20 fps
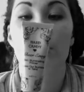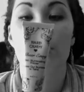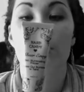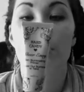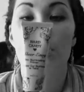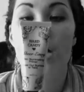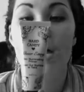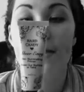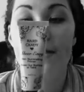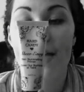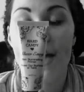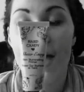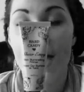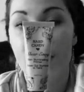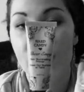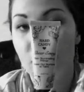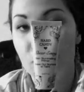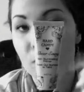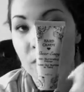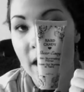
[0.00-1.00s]
try
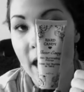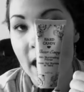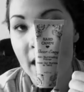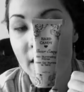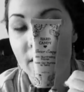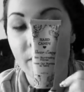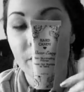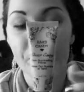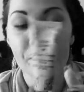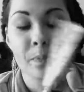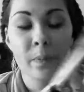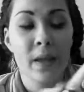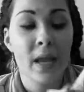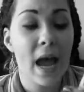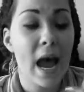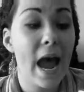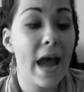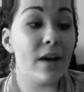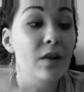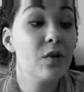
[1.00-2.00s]
that, you can.
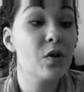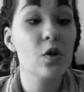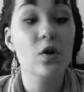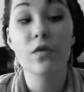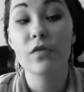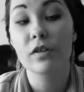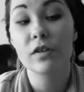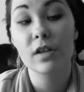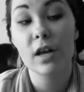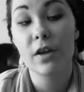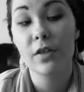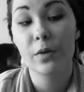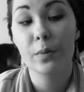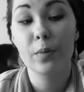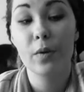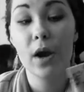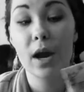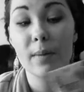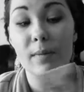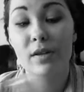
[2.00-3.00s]
I don't know if there's other
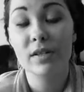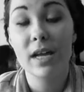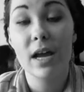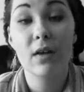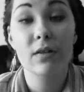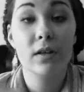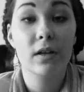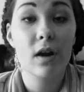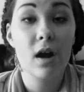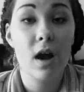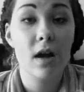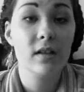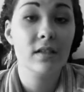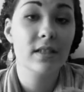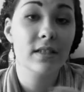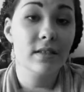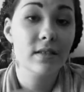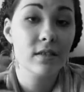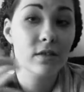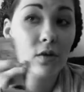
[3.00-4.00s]
primers out there.
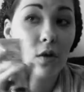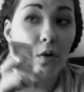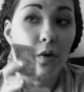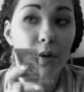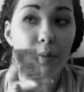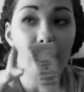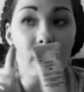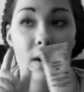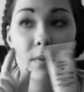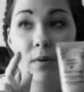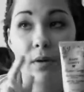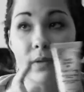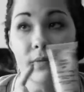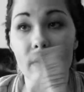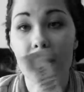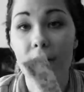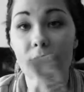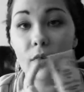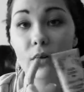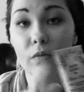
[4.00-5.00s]
Honestly, this is the only primer I've
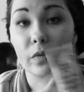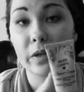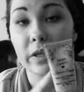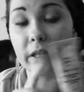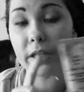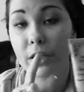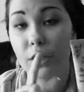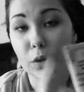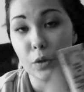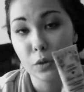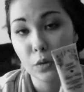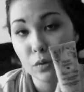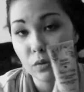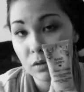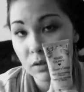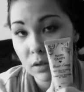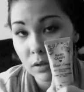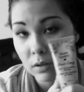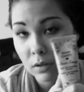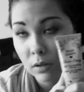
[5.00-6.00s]
ever really
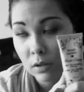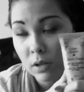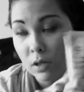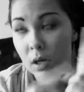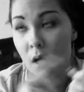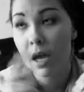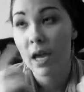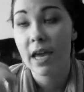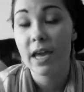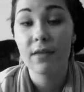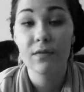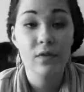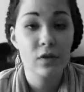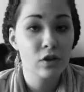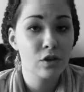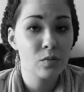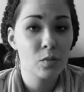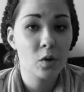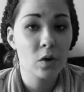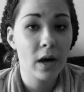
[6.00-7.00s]
used. If
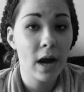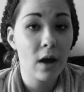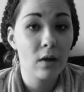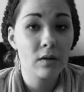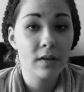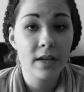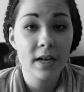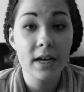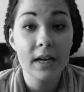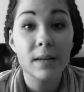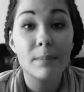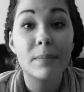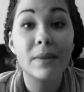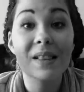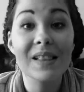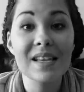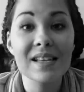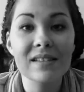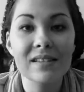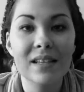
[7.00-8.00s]
there's more out there,
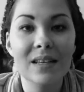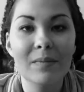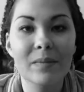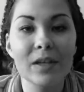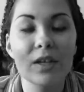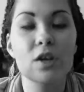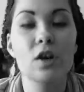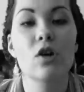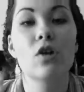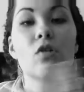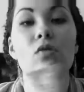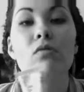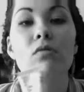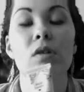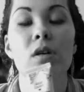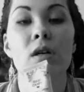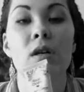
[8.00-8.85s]
please let me know.